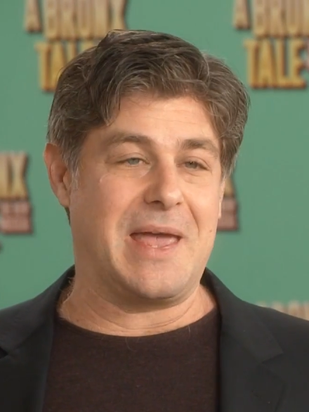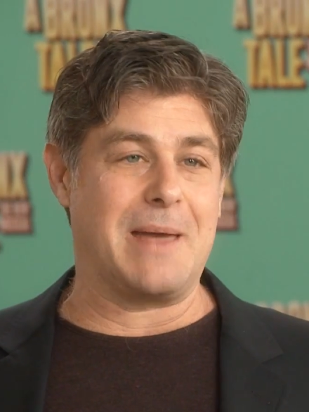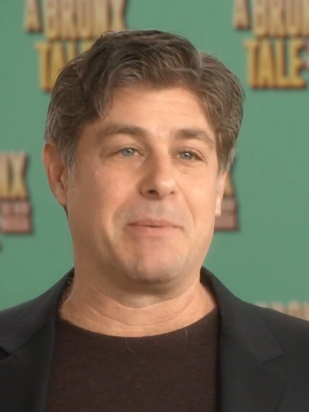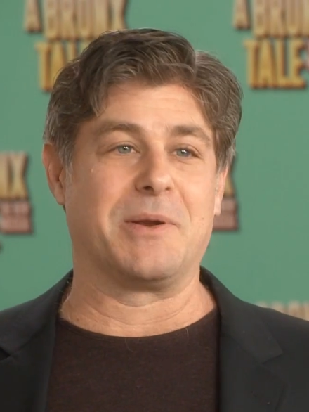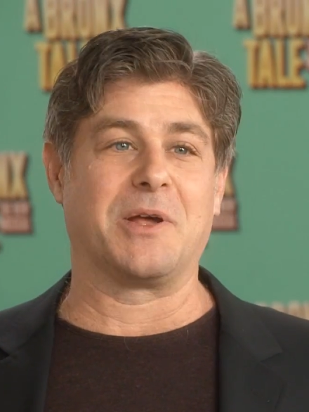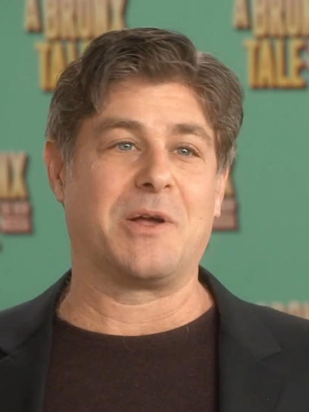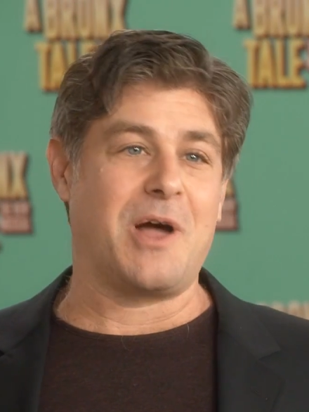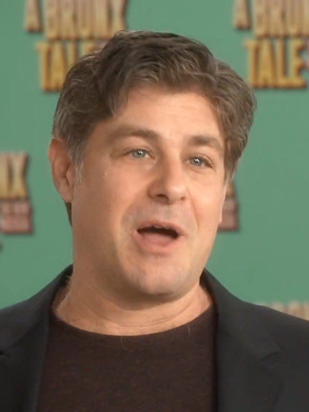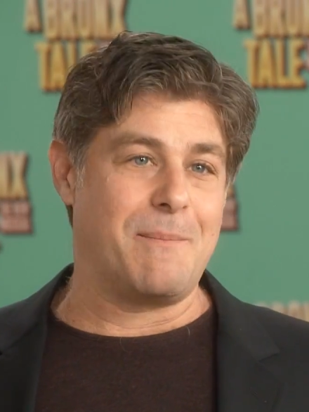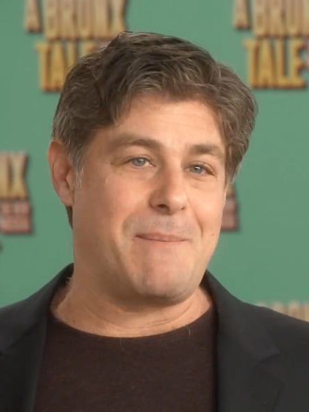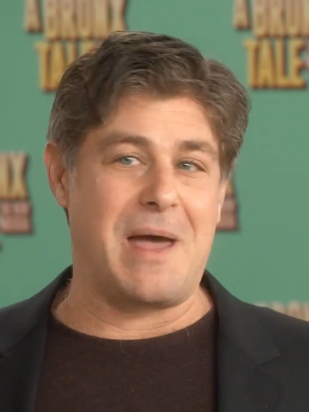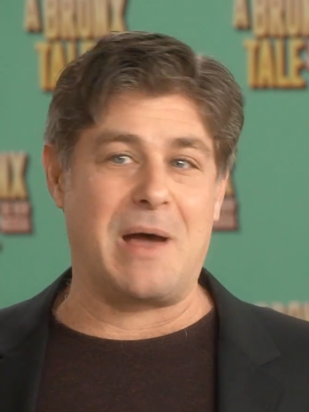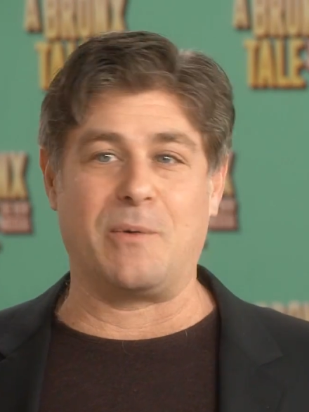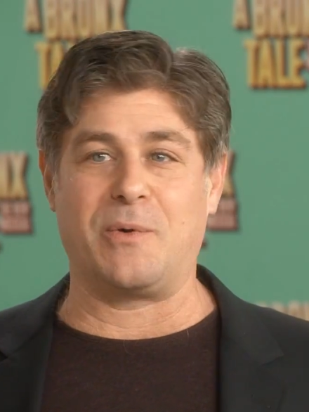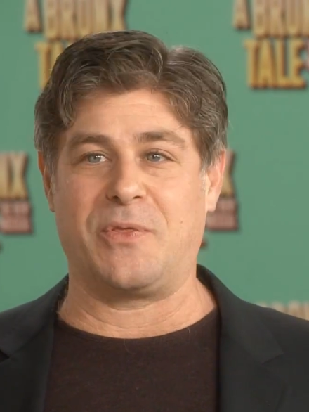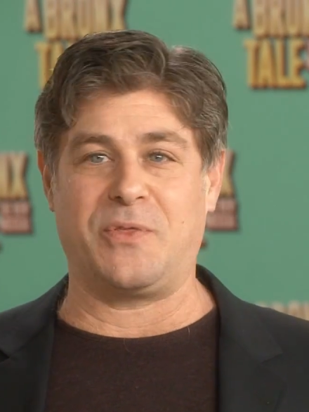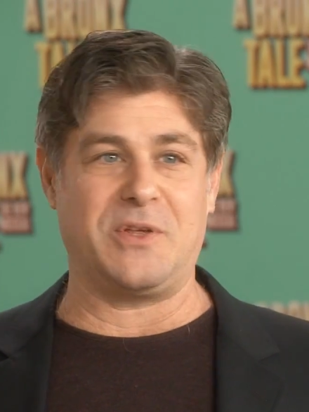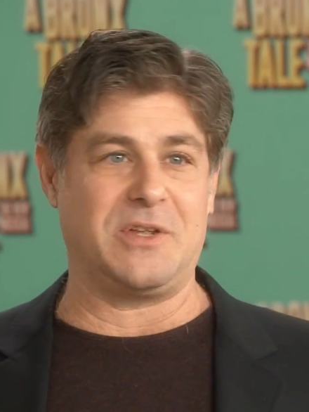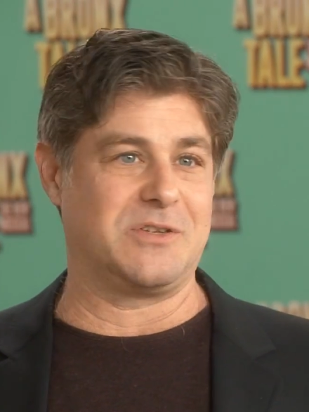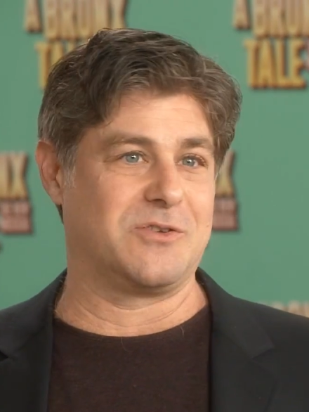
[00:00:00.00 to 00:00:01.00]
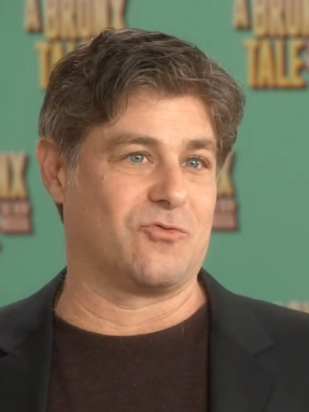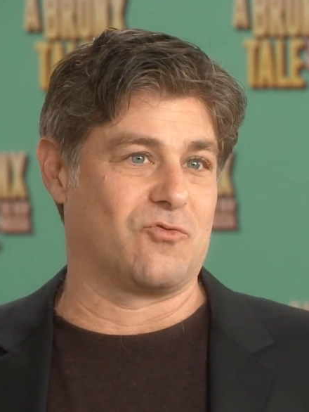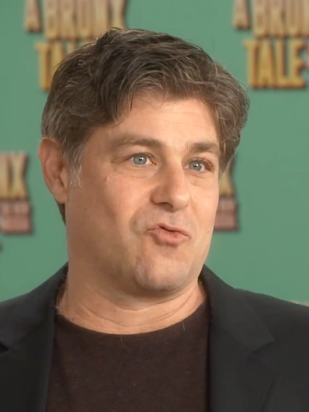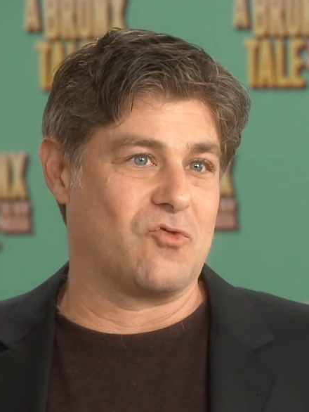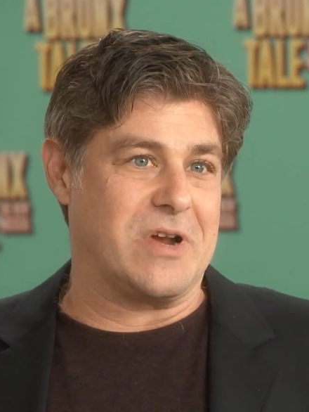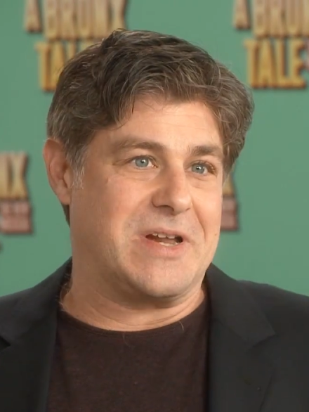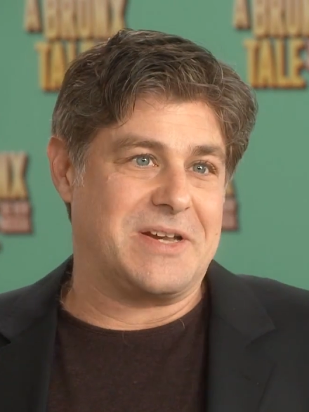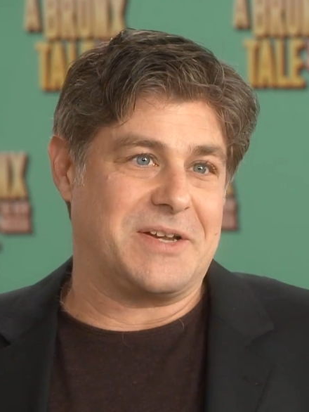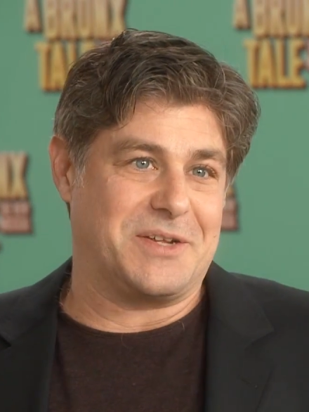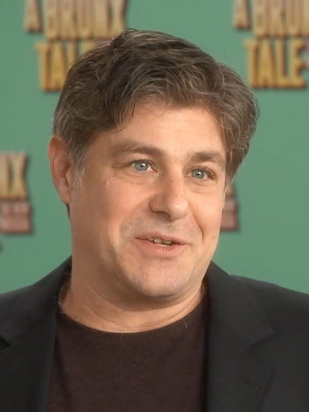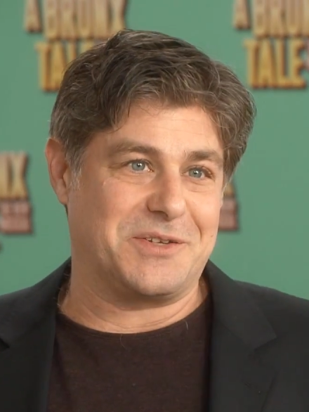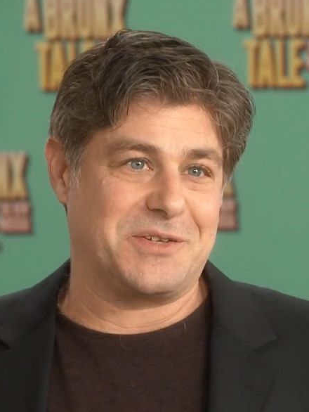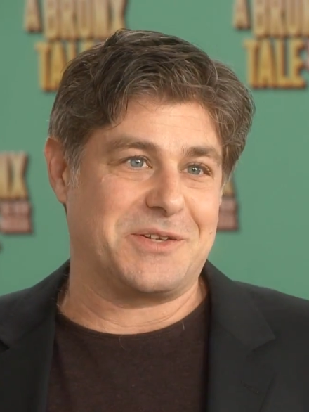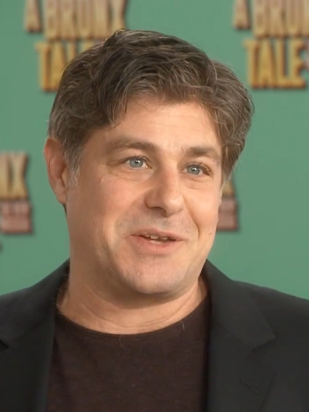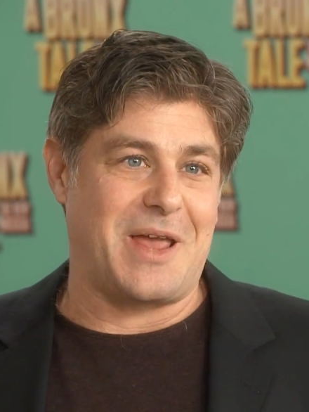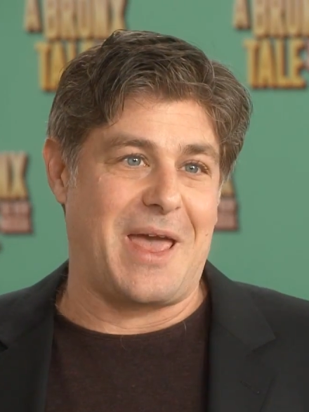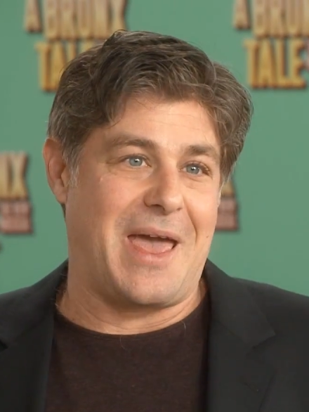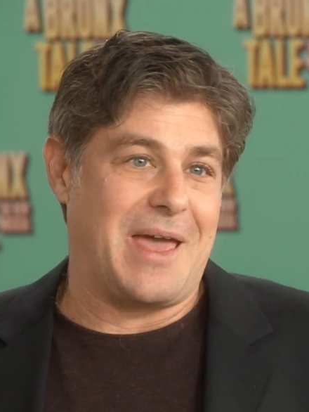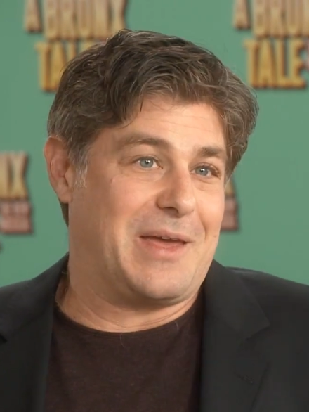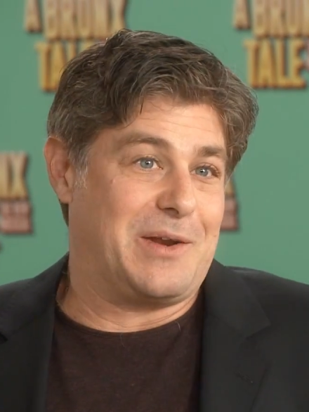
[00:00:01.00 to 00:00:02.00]
able to come out with these riches
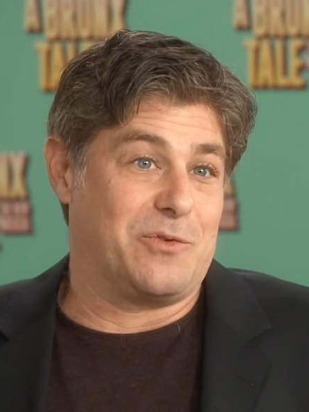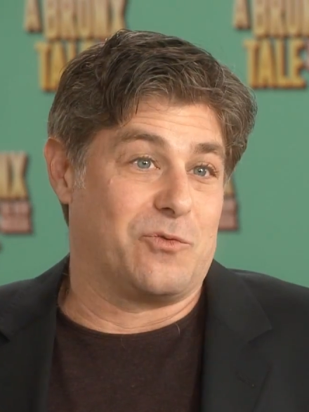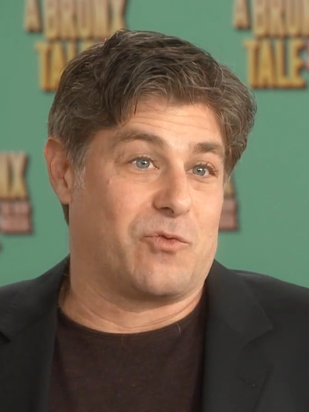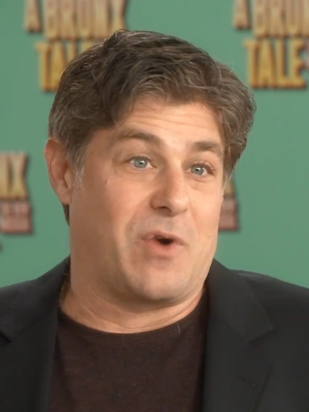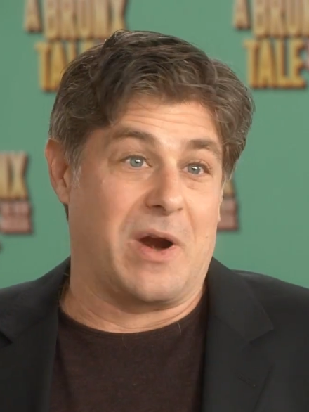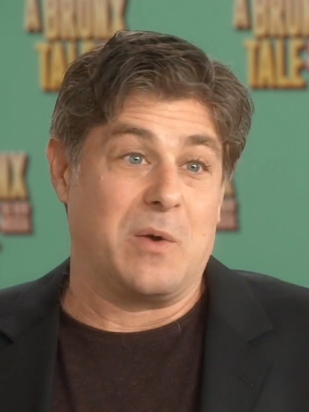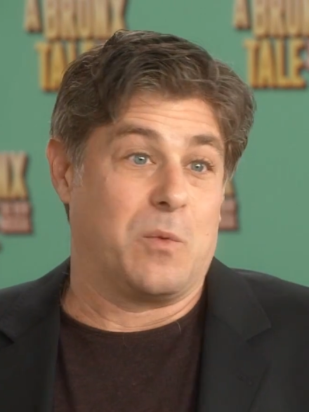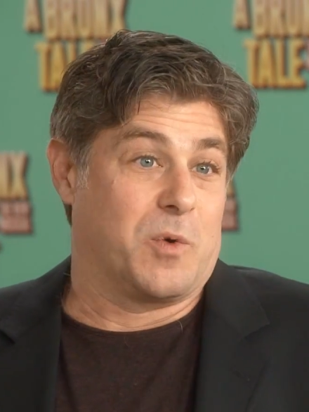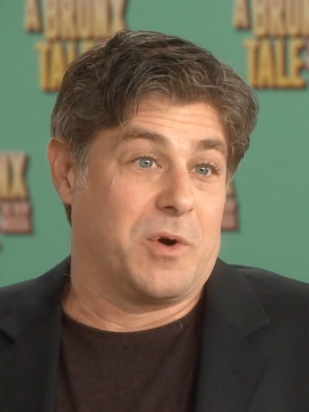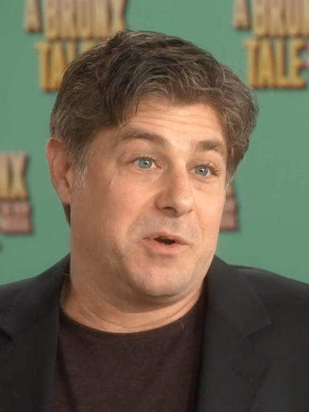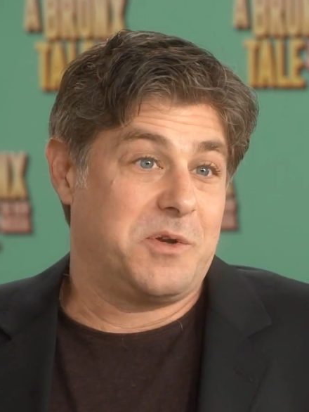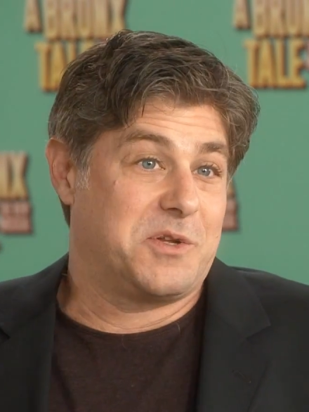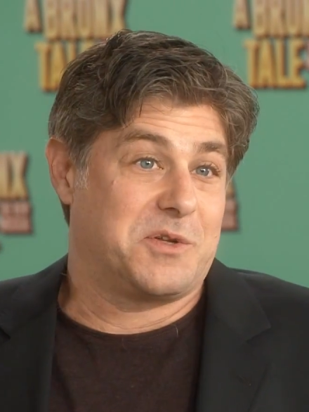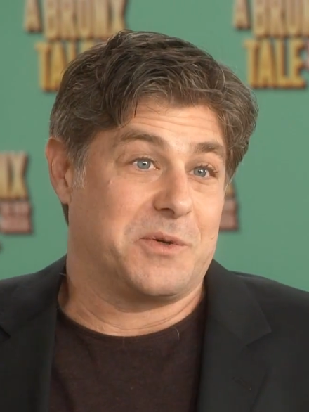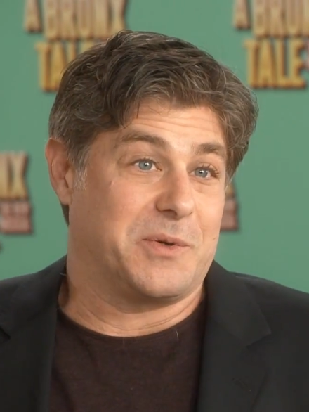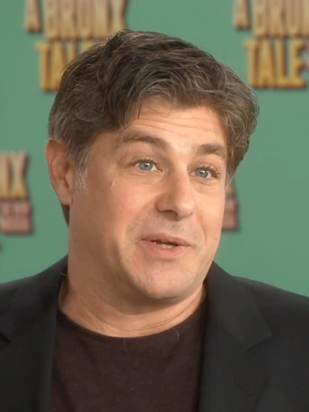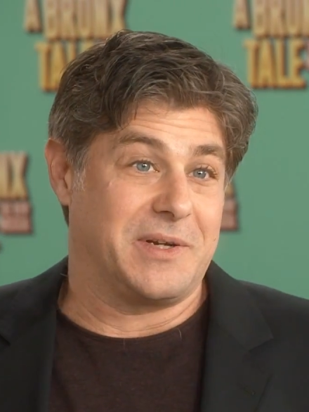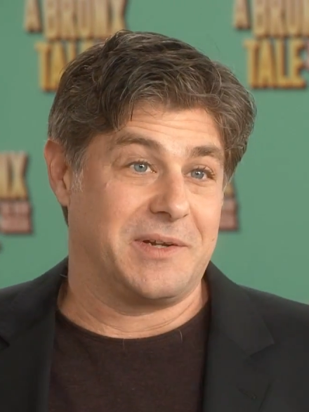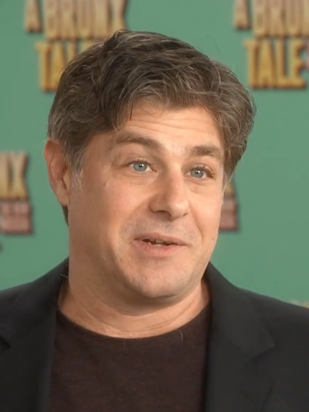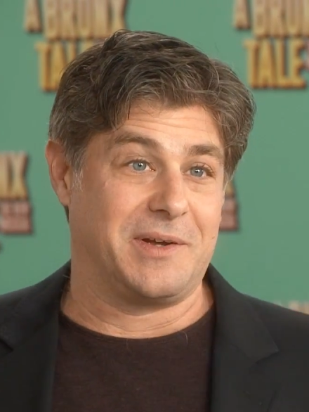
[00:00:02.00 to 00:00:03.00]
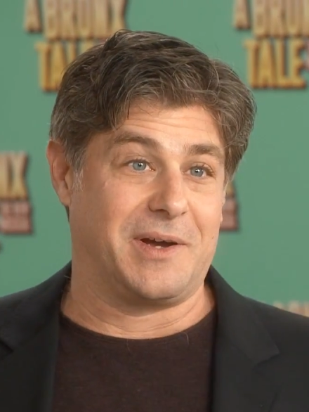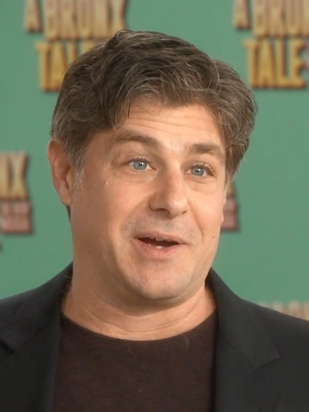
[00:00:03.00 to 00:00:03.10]
and write words to it.